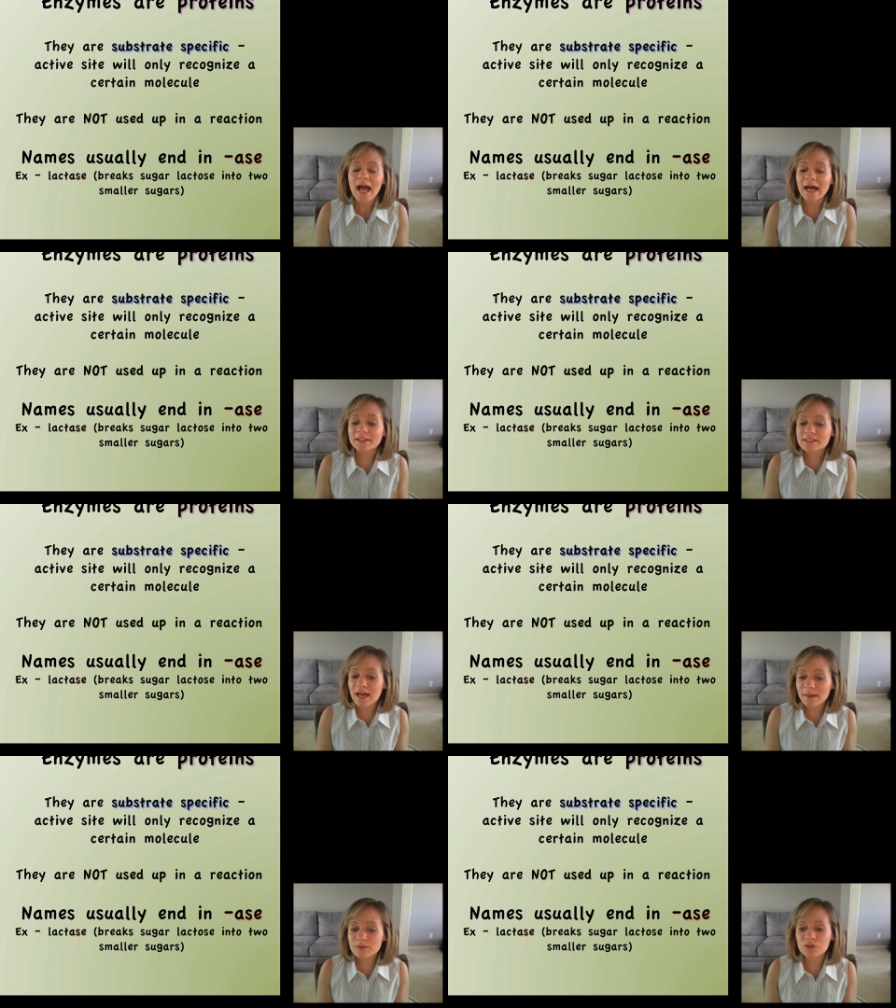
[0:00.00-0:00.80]

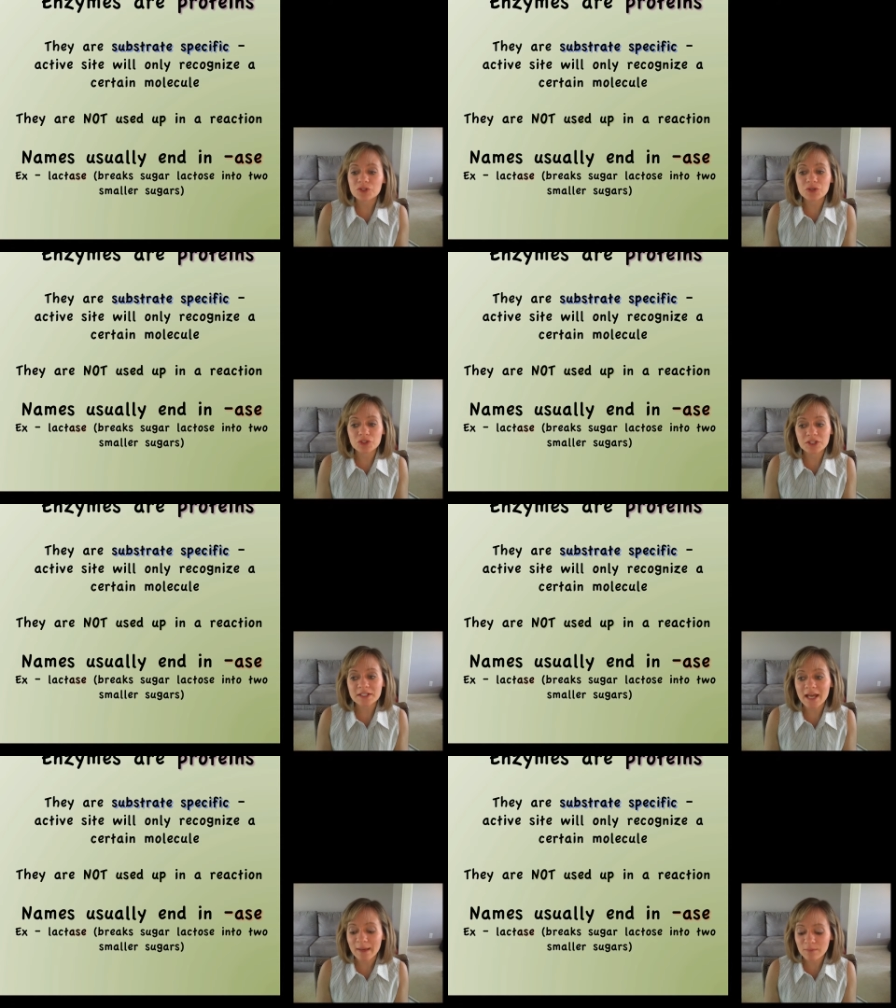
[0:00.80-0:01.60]
Enzymes are usually
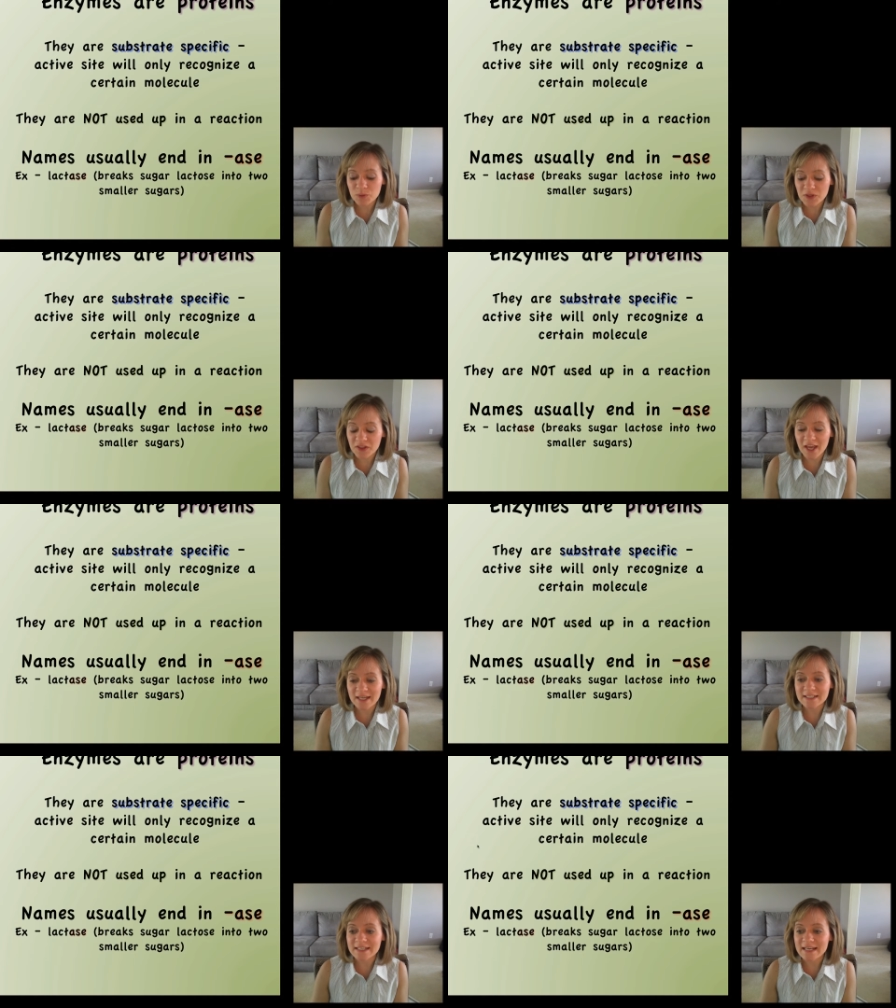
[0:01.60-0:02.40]
named with the
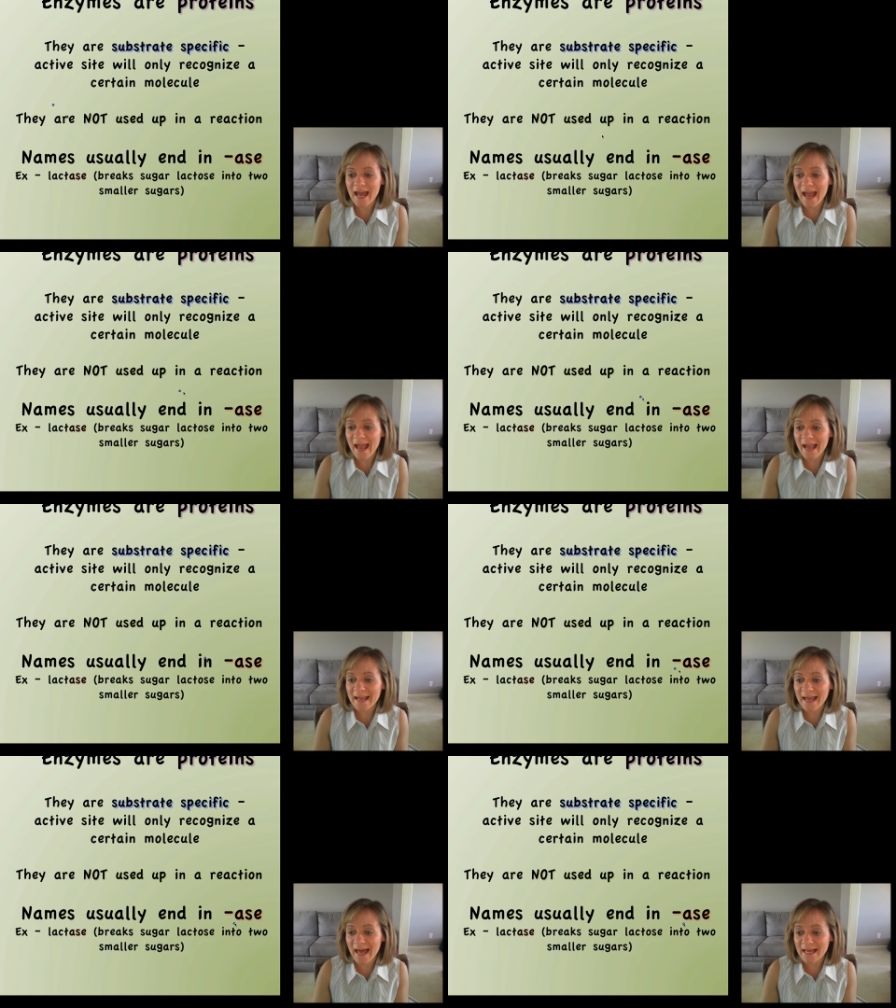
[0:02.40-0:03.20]
ending
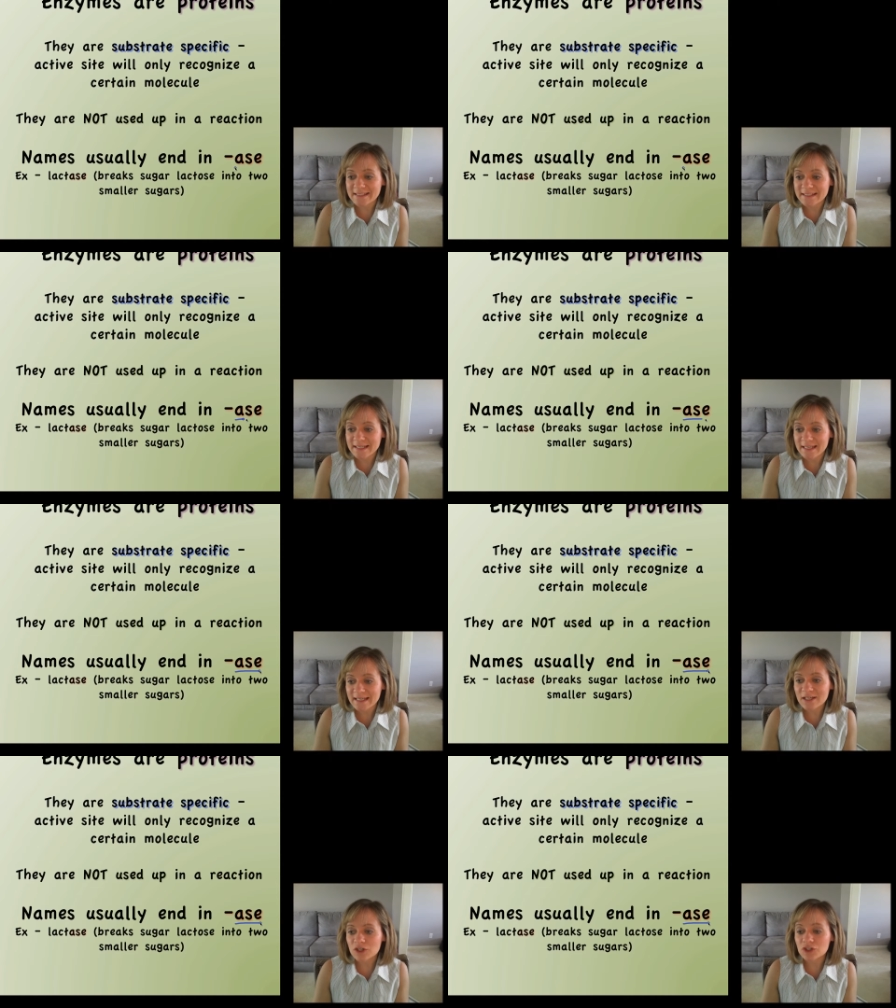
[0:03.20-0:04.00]

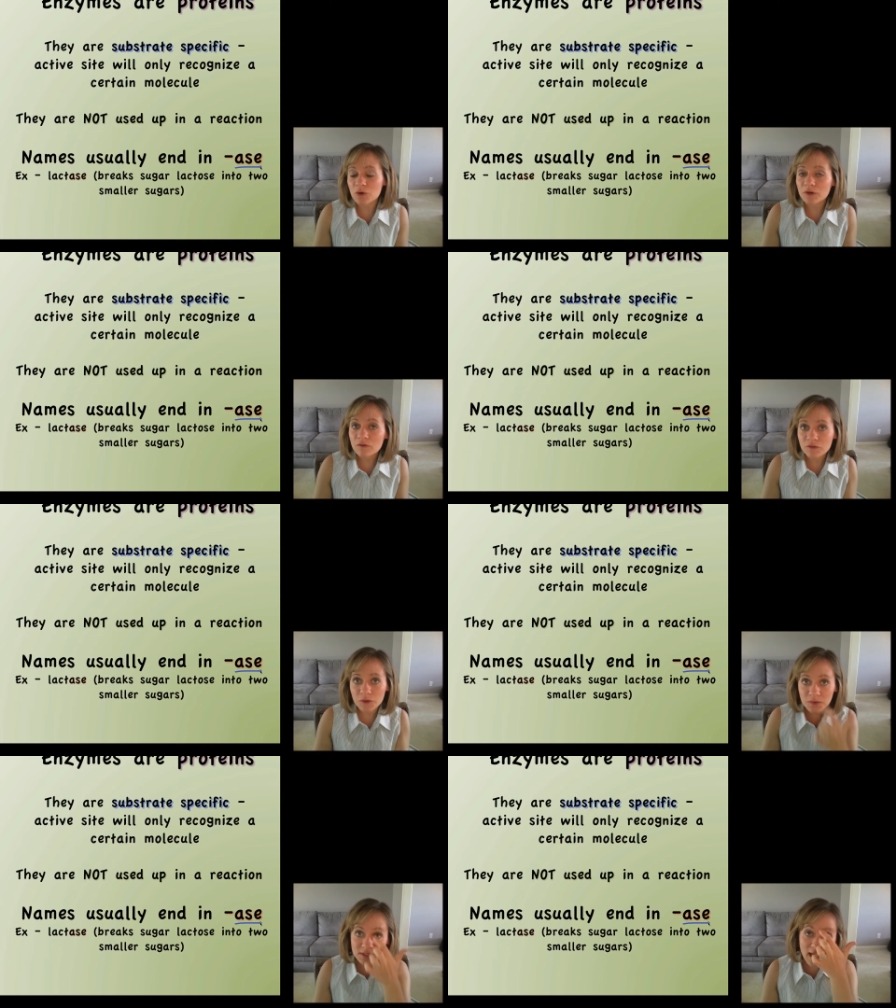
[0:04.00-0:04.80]
ASE. Don't
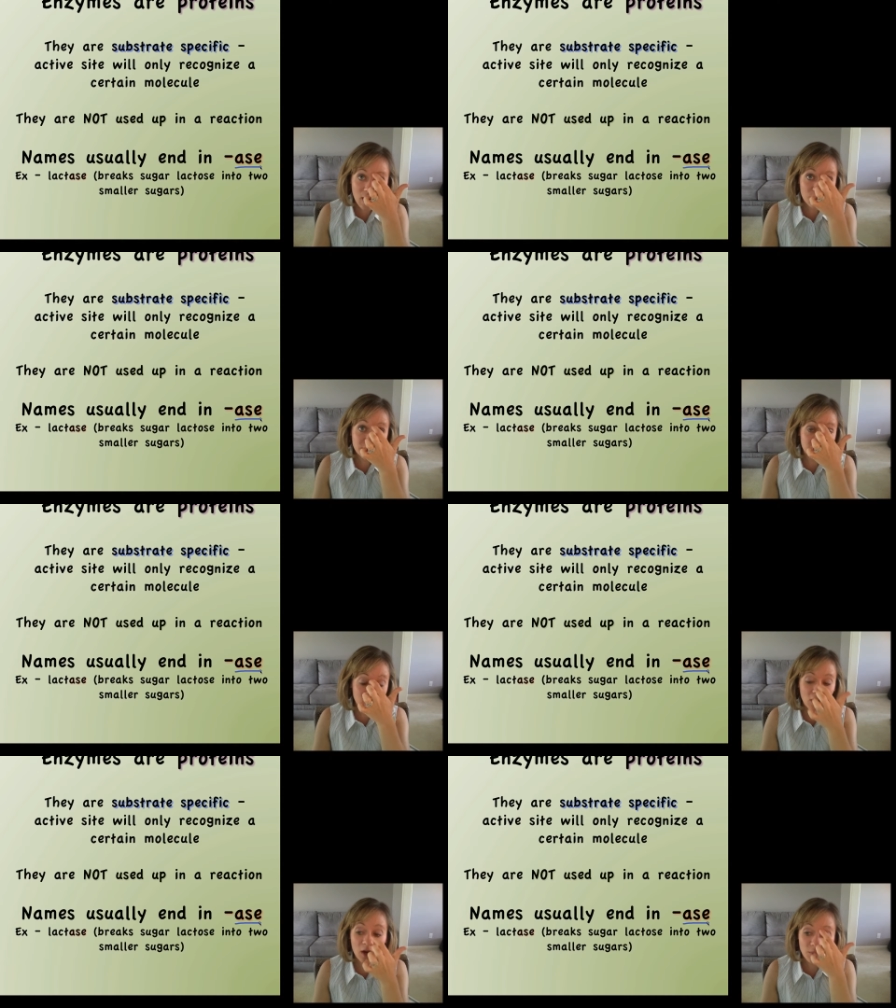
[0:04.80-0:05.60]
confuse that with the
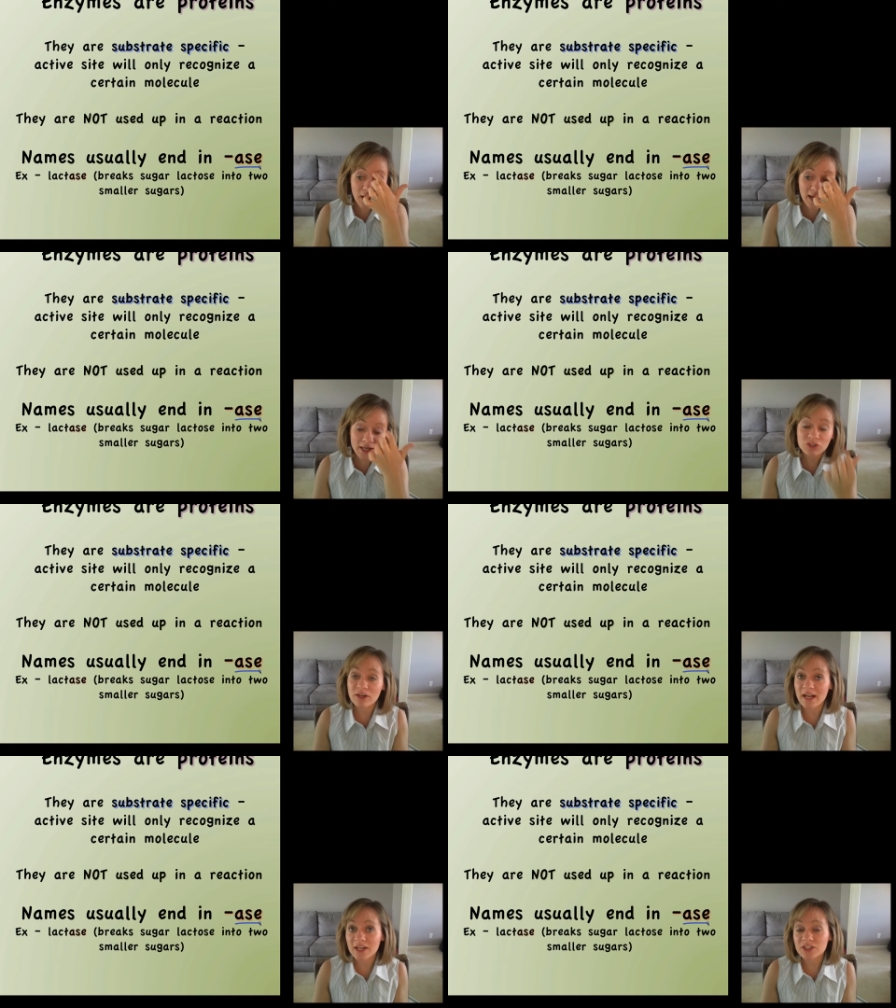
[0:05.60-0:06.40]

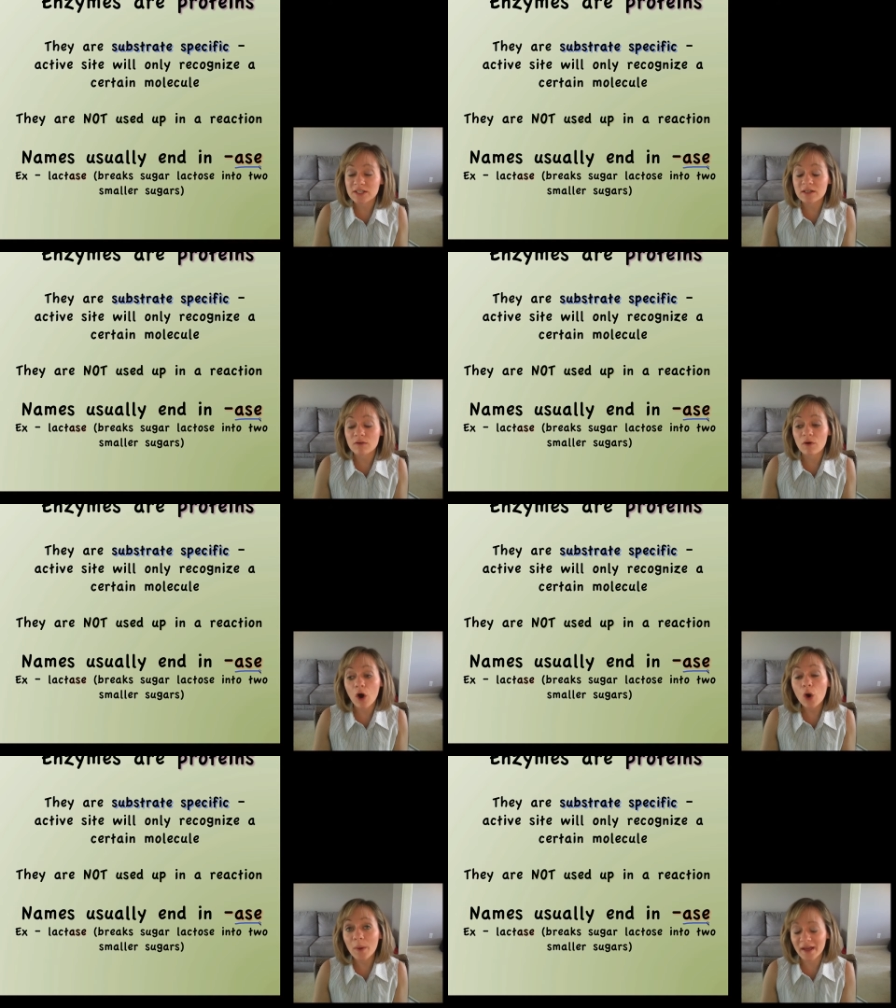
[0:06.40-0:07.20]
carbohydrate ending of
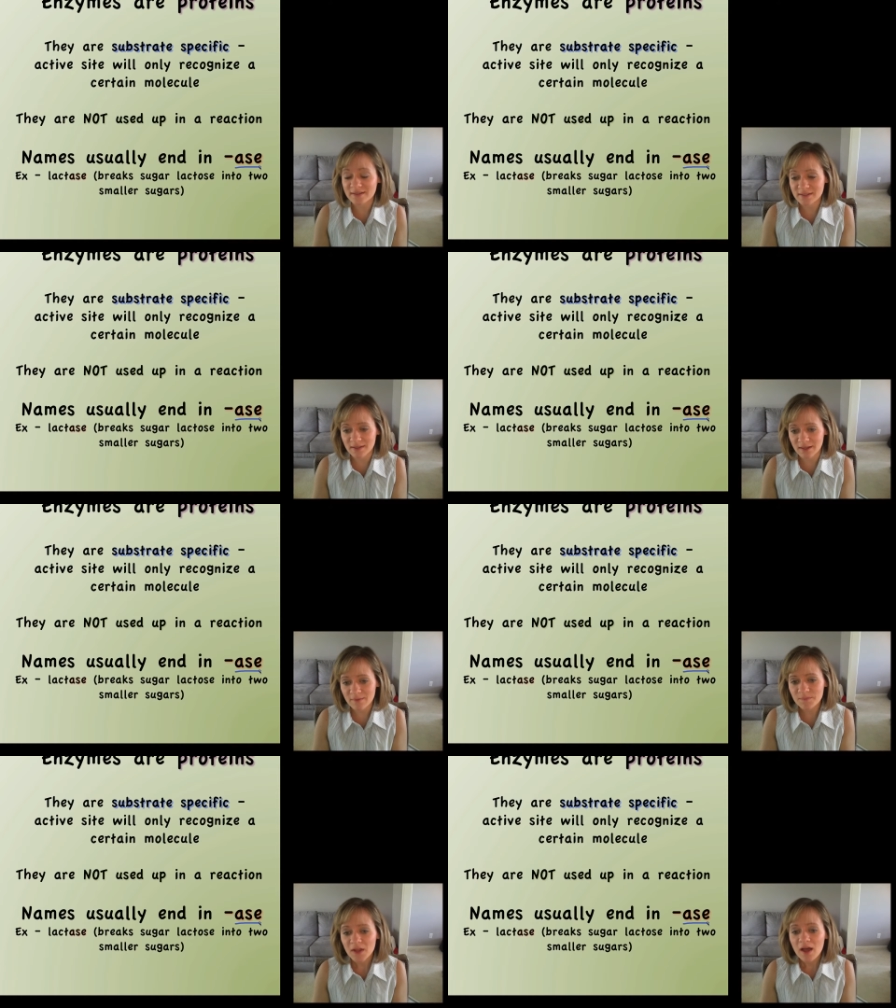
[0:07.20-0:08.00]
OSE.